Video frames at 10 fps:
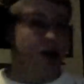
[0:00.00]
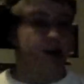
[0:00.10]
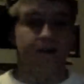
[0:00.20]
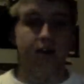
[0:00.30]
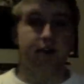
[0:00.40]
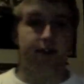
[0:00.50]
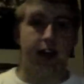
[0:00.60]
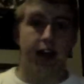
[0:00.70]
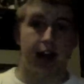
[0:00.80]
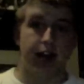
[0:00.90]
The first
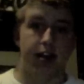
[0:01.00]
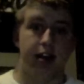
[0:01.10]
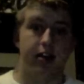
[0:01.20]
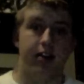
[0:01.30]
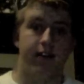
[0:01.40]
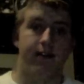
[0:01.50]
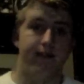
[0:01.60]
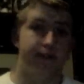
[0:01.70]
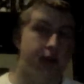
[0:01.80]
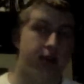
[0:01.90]
fight ended
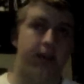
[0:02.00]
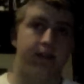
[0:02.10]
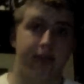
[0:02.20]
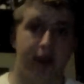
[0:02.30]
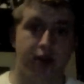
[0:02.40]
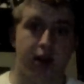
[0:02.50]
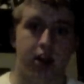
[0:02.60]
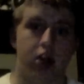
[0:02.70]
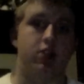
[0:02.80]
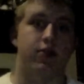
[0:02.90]
very, very
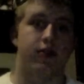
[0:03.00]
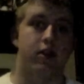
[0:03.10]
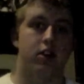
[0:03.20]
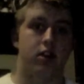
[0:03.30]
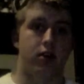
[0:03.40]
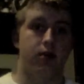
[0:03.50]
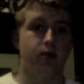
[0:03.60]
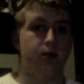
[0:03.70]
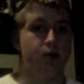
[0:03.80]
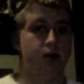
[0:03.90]
controversially
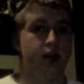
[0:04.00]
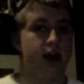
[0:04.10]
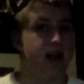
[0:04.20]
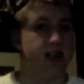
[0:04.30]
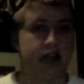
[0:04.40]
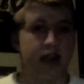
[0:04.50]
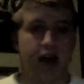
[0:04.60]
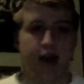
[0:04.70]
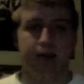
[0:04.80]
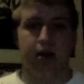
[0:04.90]
with an accidental
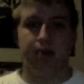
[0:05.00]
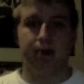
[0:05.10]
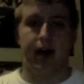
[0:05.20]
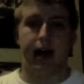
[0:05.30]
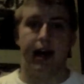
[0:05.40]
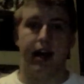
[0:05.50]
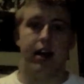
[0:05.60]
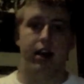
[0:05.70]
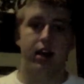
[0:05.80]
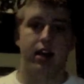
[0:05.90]
headbutt by
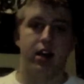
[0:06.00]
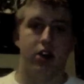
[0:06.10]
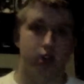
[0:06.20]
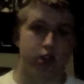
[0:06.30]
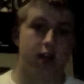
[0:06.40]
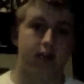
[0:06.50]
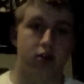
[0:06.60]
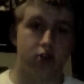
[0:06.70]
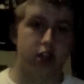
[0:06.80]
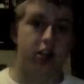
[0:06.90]
Krzysztof
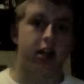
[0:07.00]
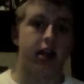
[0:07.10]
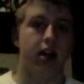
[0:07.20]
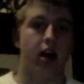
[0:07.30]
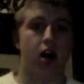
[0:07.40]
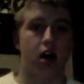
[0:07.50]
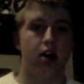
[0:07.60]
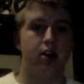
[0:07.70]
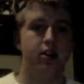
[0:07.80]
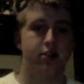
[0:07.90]
Soszynski
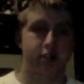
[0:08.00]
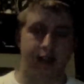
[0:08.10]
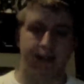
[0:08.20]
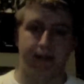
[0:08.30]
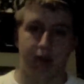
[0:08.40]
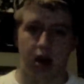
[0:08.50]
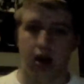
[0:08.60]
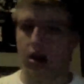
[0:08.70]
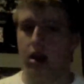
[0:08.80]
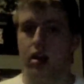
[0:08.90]
on Stephan Bonnar,
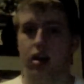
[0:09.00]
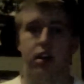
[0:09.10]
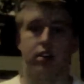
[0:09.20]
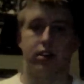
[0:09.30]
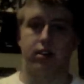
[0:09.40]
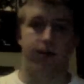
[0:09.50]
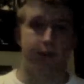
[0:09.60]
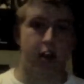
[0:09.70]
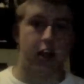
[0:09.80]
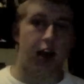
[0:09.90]
caused a
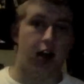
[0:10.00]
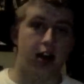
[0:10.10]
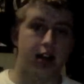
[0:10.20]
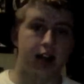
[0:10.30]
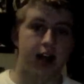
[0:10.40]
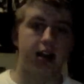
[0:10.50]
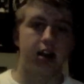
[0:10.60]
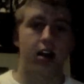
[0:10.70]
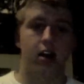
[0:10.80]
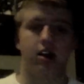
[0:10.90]
severe cut on his head,
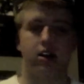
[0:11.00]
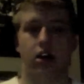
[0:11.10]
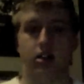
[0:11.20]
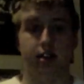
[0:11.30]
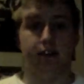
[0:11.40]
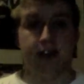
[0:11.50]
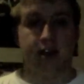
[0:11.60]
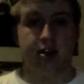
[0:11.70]
causing the fight to